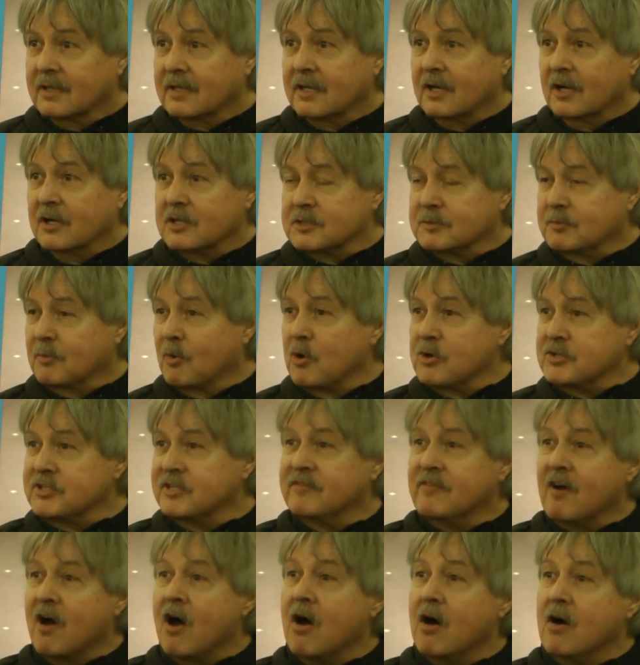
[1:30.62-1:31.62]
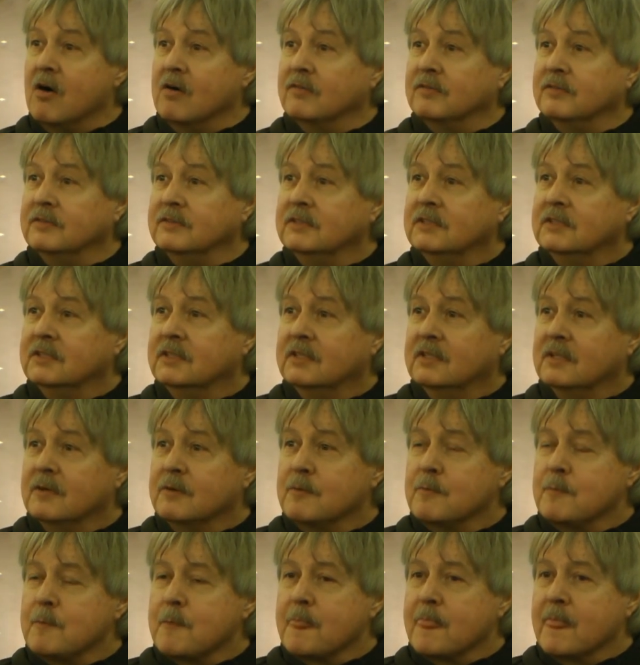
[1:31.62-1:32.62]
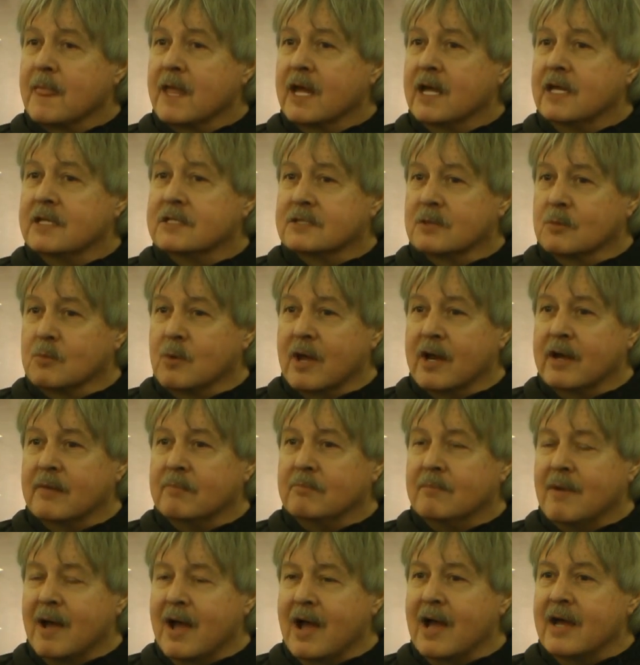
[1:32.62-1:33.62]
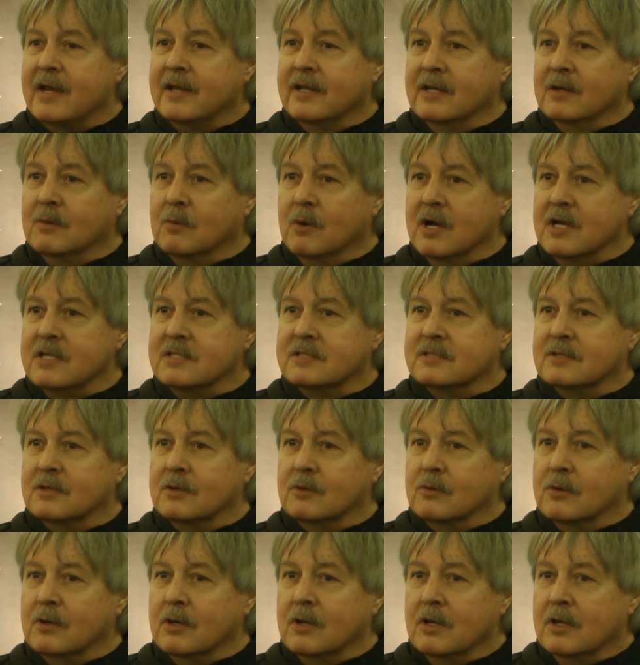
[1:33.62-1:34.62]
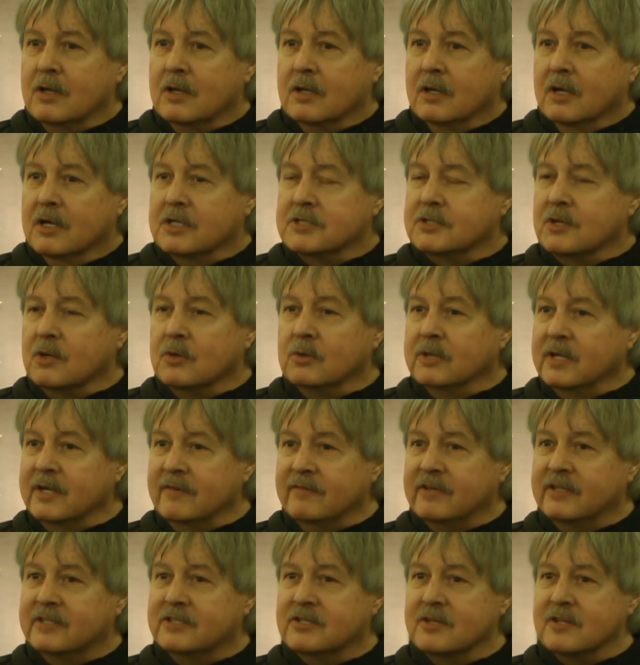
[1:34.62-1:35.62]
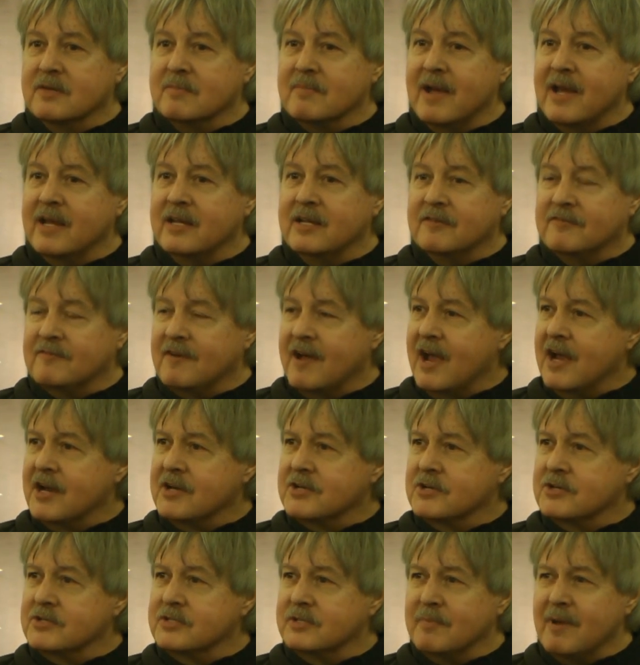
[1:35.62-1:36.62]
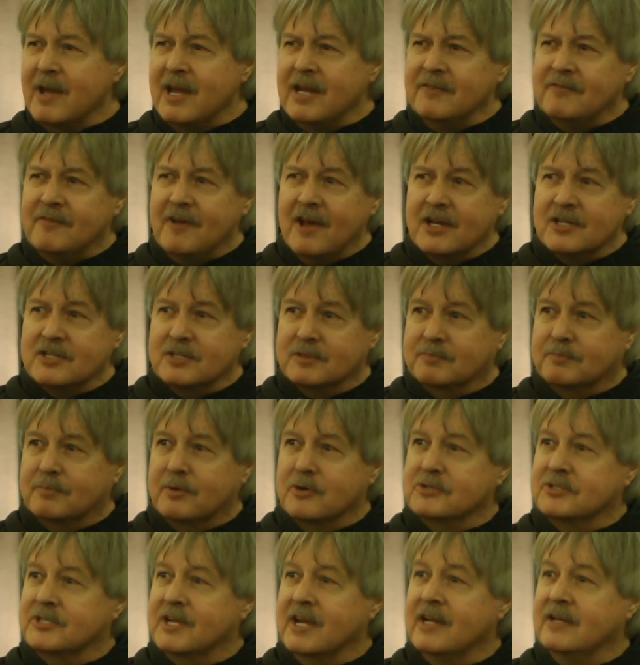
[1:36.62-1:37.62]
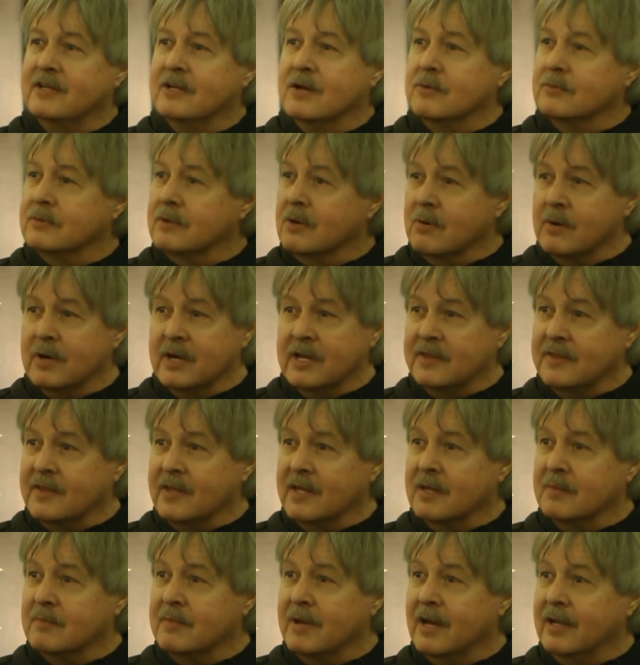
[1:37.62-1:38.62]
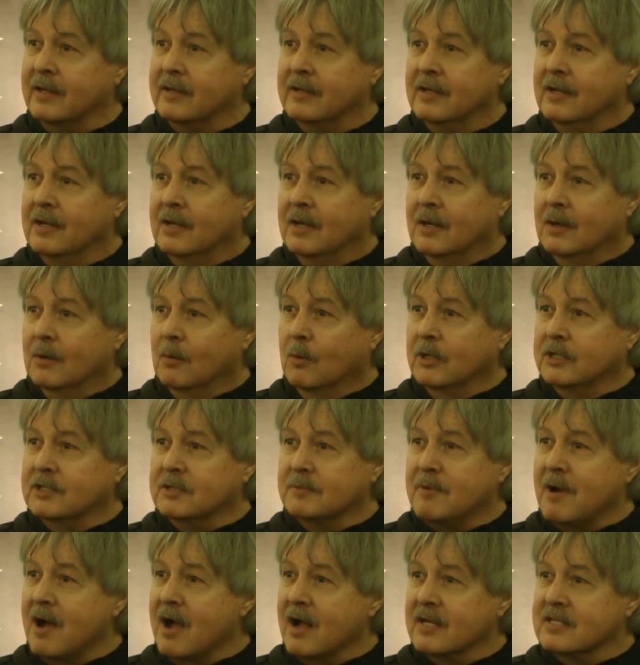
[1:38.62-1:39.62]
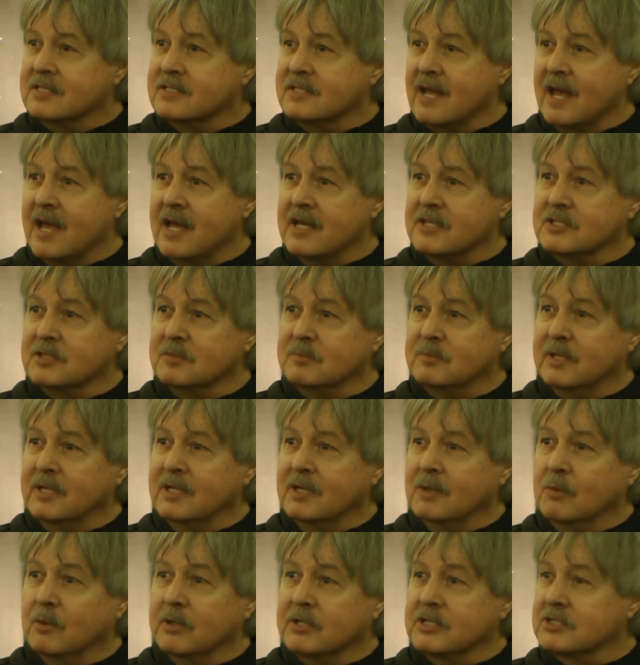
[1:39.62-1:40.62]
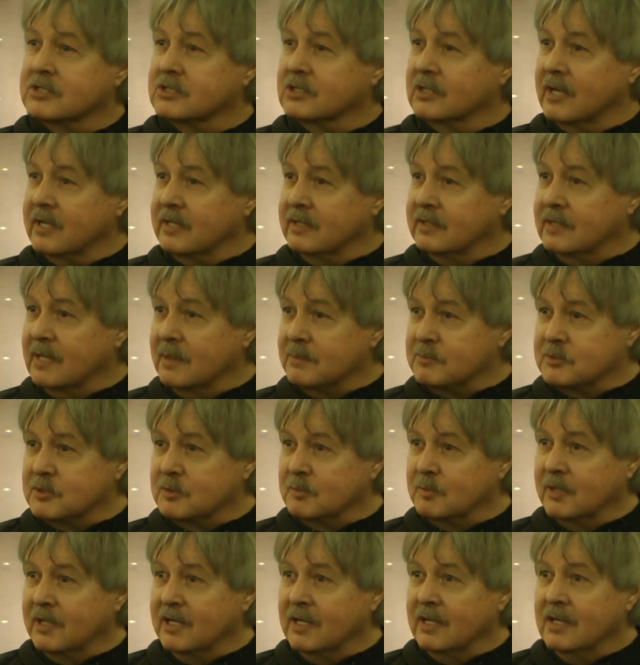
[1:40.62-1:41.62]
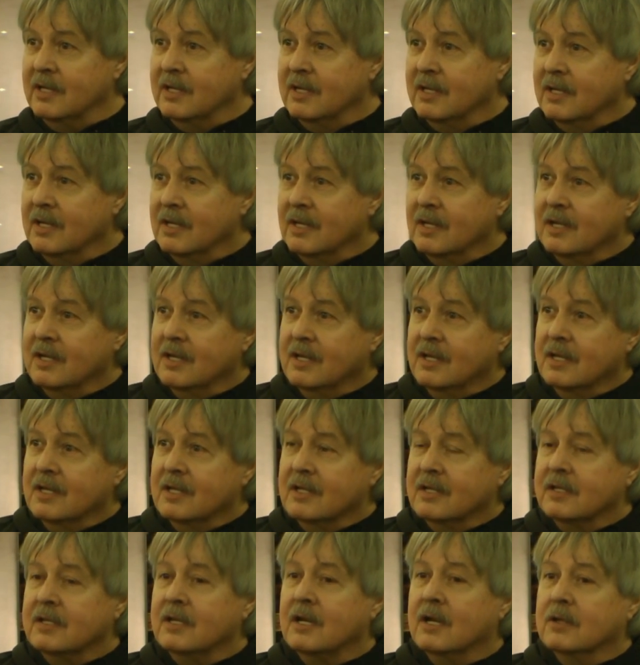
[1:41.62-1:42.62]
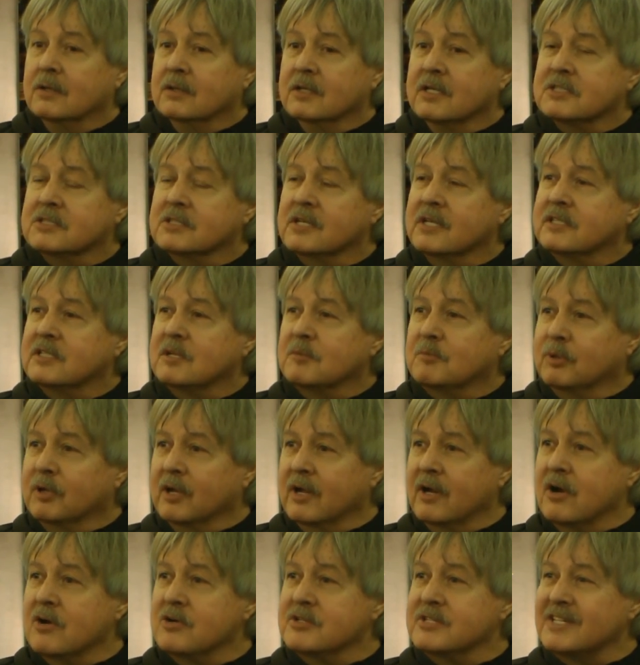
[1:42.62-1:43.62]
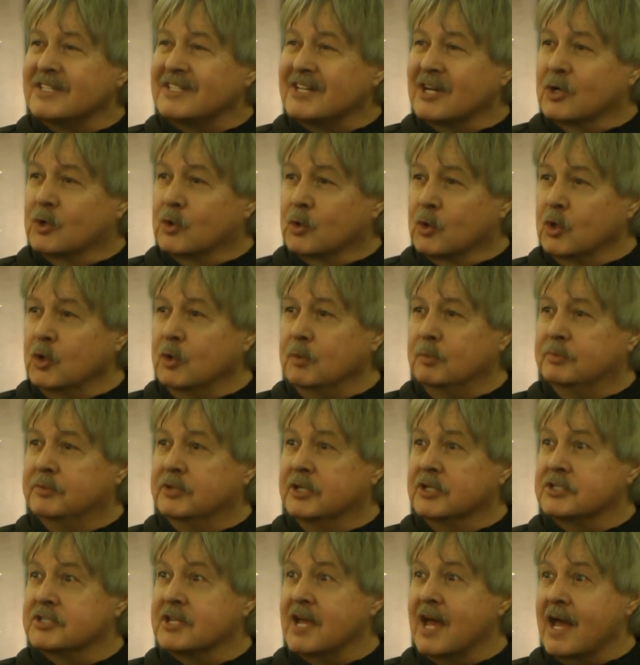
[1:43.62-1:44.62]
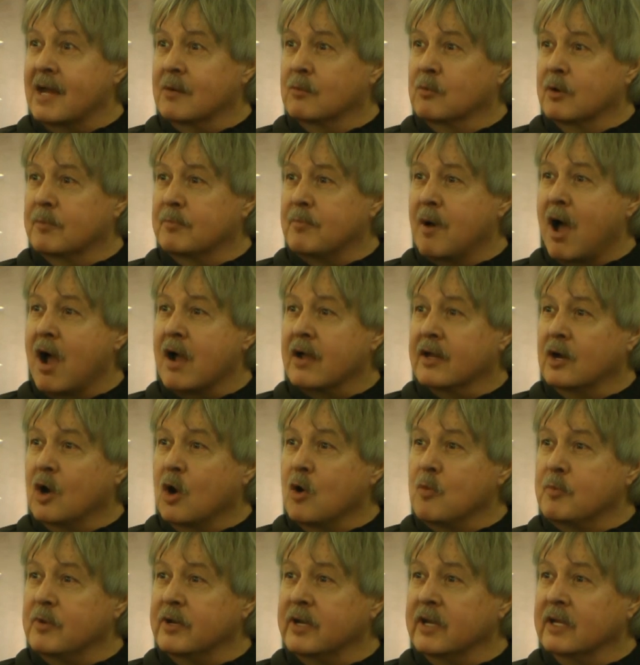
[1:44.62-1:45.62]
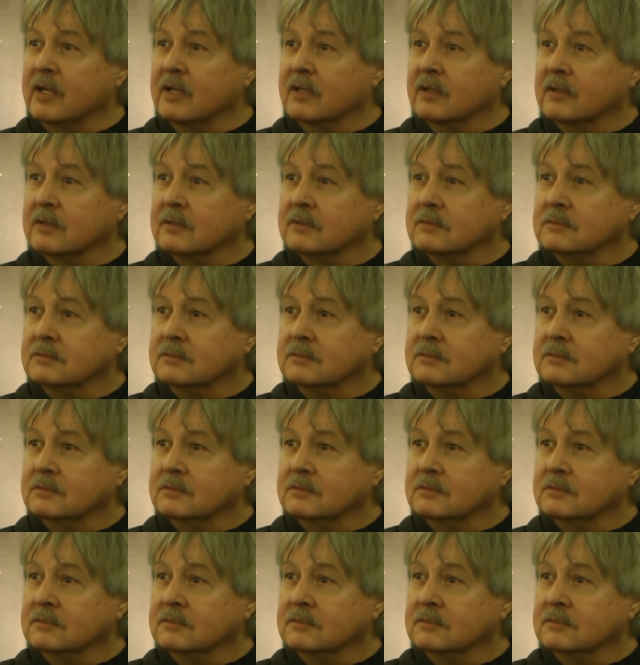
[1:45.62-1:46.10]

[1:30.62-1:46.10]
You know, sports evolve. And so what my idea was, let's don't leave it to the manufacturers. The manufacturers per se don't know anything about what the pocket size should be, what the slate depth should be. You know, let's let the players as a group decide what pocket opening,